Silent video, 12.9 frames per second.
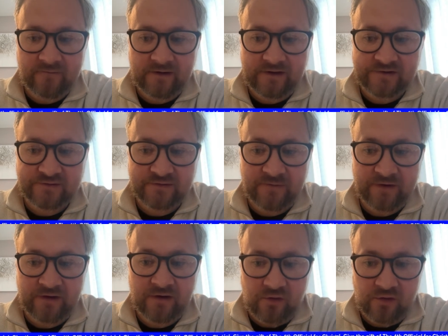he's
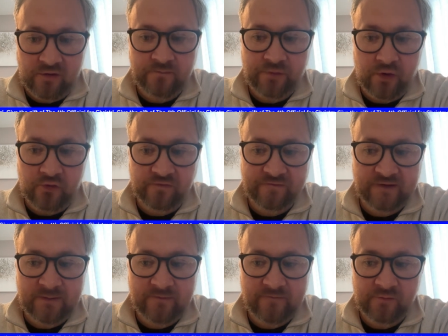living on borrowed
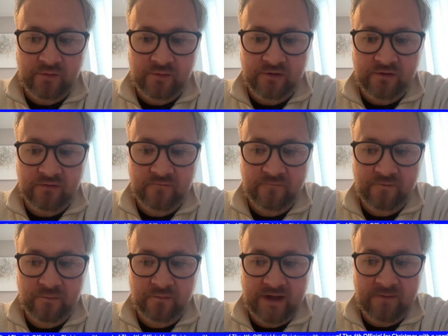time at the moment
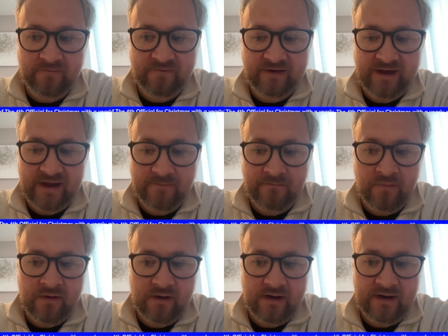from game to
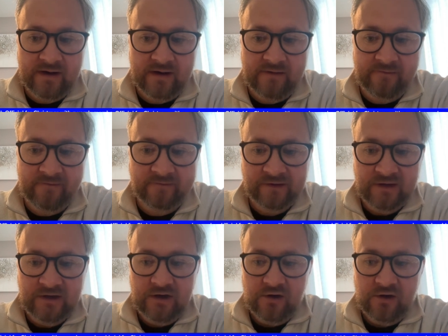game. And
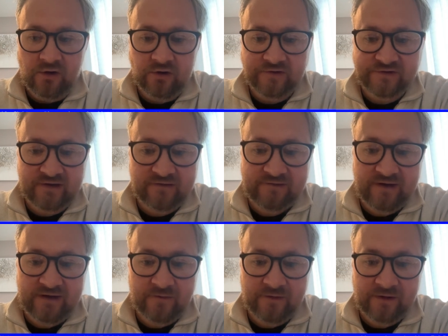all it's going to
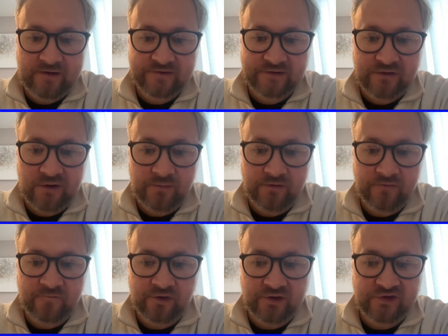take, I think, is a couple
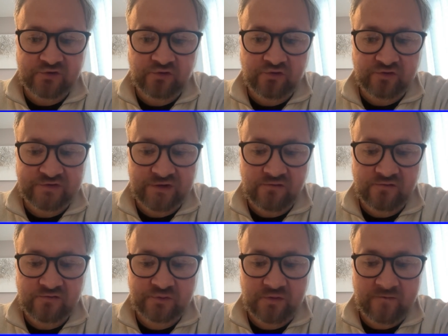of really sore
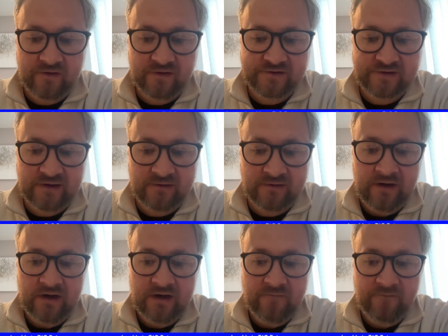results, whether it's in the
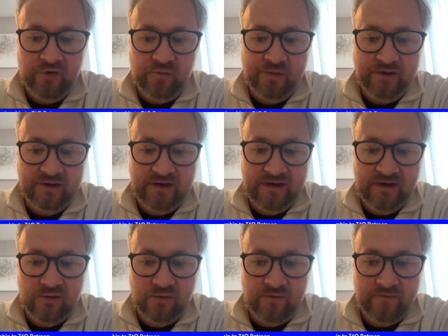Europa League
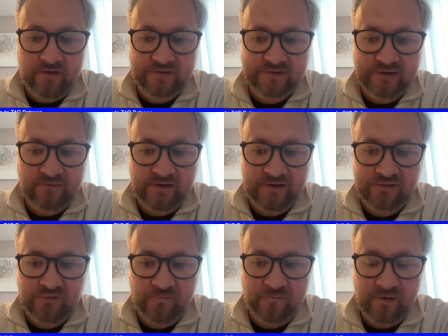or whether it's in
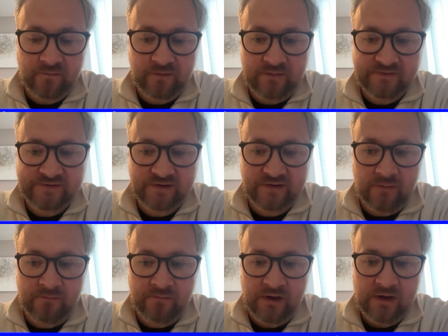these Old Firm games to
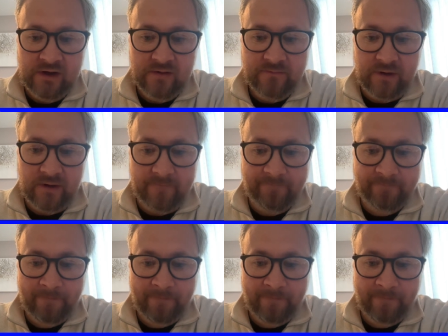come. But